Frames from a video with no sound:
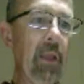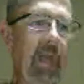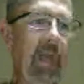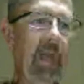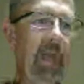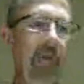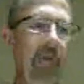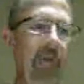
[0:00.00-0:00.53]

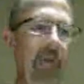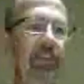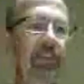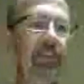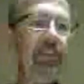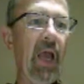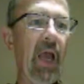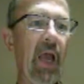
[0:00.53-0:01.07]
that
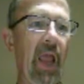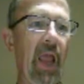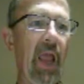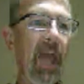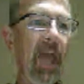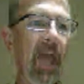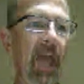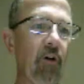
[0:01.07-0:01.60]
means that
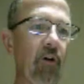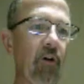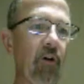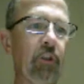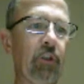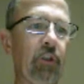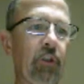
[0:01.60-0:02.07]
adding those